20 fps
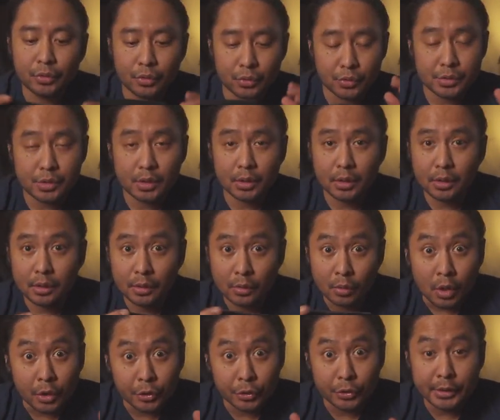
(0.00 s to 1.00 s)
use the
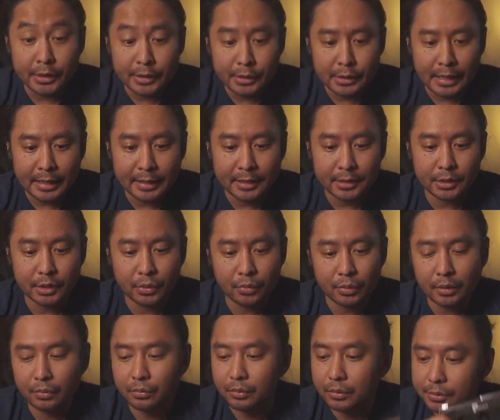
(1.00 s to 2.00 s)
180
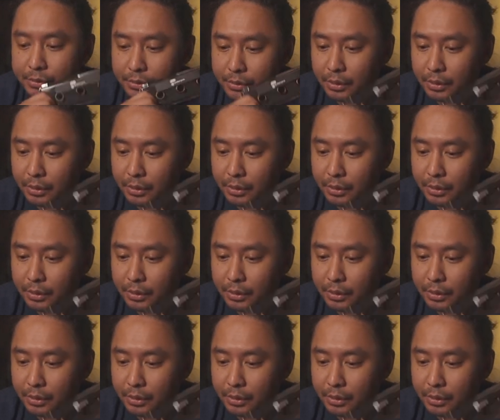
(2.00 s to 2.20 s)
degree rule.